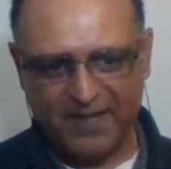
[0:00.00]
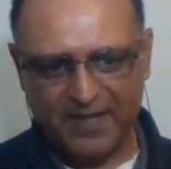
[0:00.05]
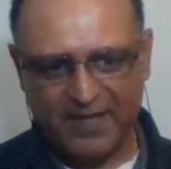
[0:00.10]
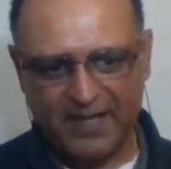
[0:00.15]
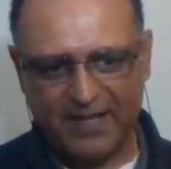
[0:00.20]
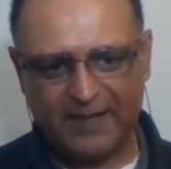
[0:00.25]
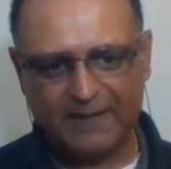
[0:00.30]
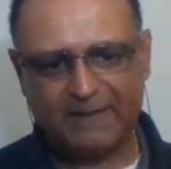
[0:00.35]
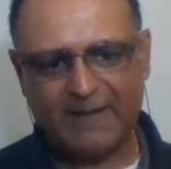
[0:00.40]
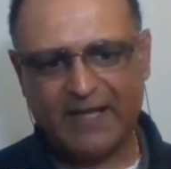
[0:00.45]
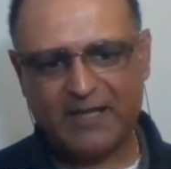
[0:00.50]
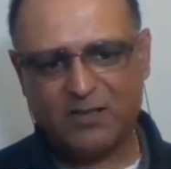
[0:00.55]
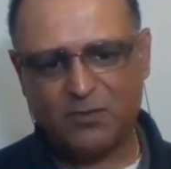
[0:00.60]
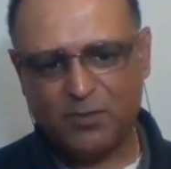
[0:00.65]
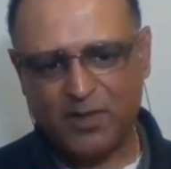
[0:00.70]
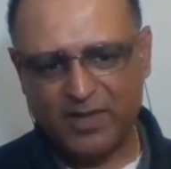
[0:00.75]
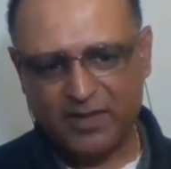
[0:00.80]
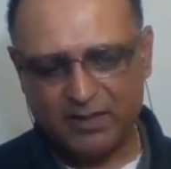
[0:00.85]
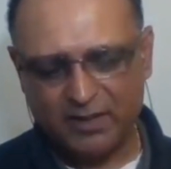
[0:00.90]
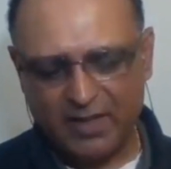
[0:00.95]
And
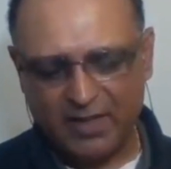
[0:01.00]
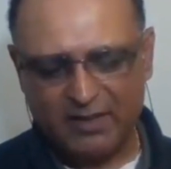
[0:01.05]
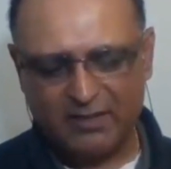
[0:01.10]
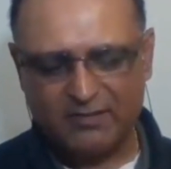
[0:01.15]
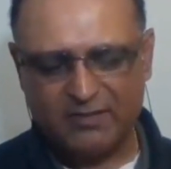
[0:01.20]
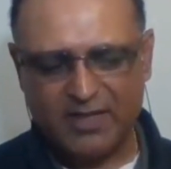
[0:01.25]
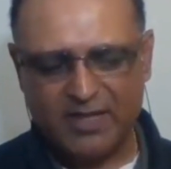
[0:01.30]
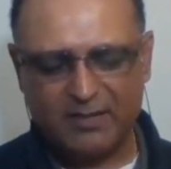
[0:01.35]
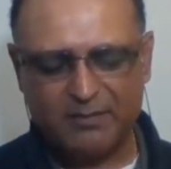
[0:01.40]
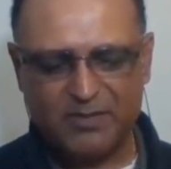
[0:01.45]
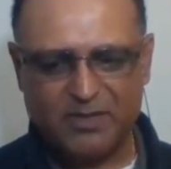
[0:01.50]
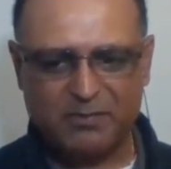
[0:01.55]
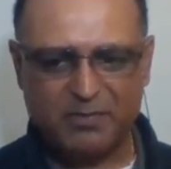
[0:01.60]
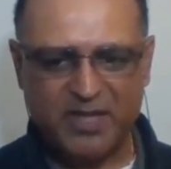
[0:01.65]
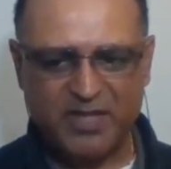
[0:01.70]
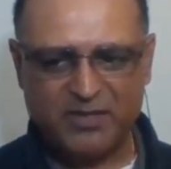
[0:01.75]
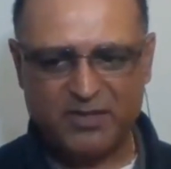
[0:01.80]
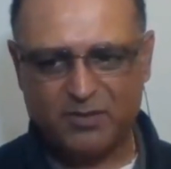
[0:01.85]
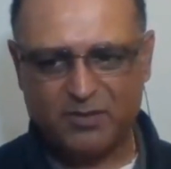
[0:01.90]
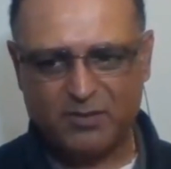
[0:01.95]
that's why a lot of times
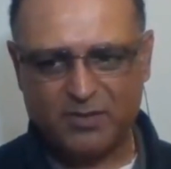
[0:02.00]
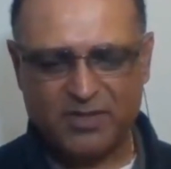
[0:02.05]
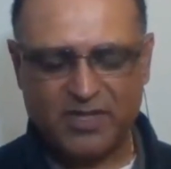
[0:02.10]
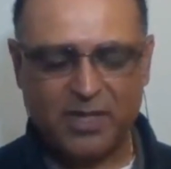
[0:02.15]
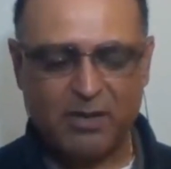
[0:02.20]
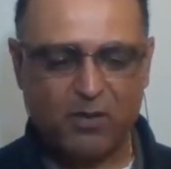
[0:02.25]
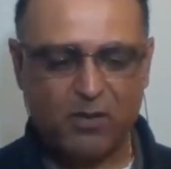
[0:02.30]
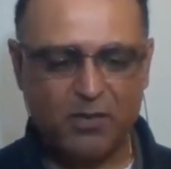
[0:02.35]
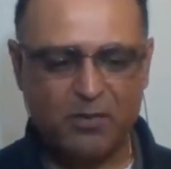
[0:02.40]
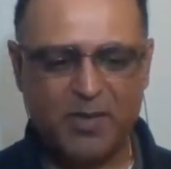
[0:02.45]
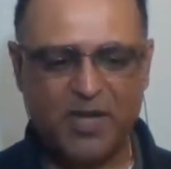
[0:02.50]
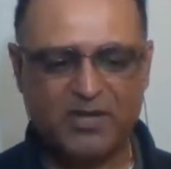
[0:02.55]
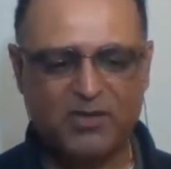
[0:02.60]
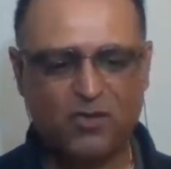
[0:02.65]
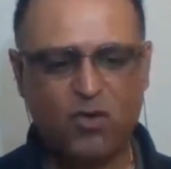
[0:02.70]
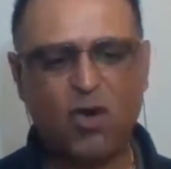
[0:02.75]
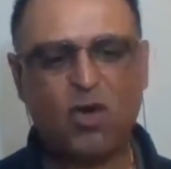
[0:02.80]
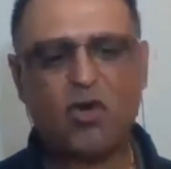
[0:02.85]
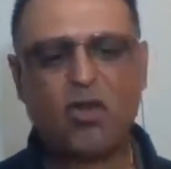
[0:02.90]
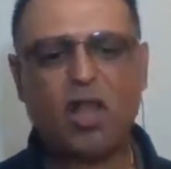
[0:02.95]
patients will say, oh, my
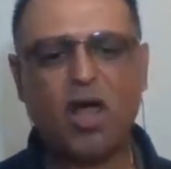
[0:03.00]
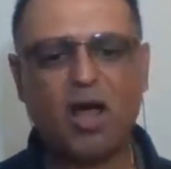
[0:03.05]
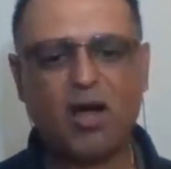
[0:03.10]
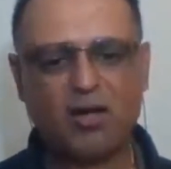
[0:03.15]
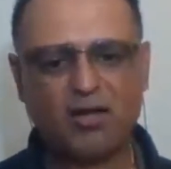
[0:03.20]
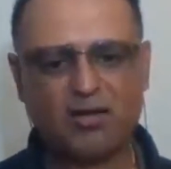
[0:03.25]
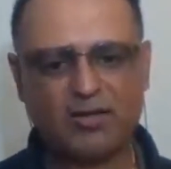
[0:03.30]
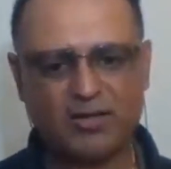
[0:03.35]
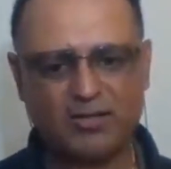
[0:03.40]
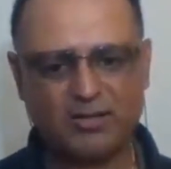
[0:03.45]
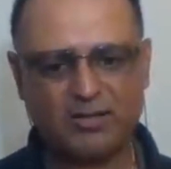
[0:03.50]
jaw locks.